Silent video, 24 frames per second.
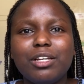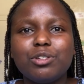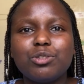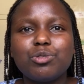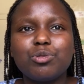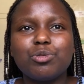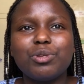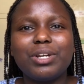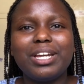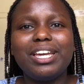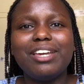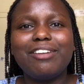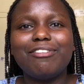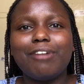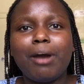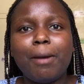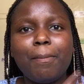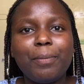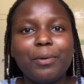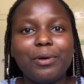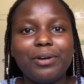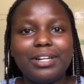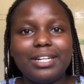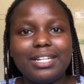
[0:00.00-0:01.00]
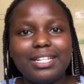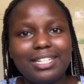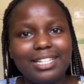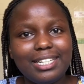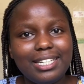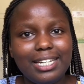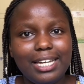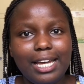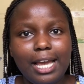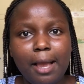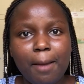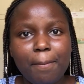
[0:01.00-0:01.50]
to give up on
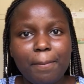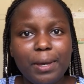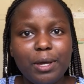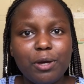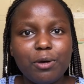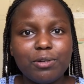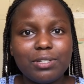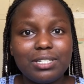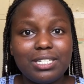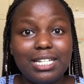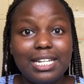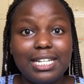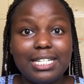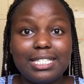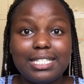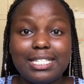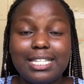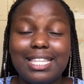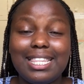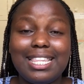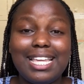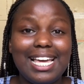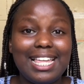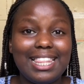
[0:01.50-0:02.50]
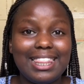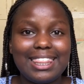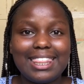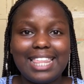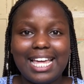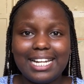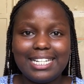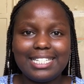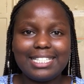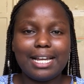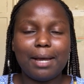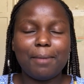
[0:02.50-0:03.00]
reading because let's say they're in
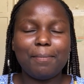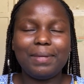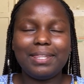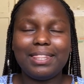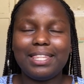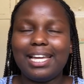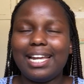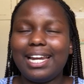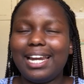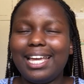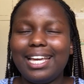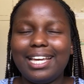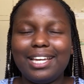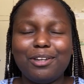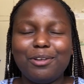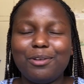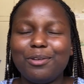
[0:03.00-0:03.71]
third term and they're like,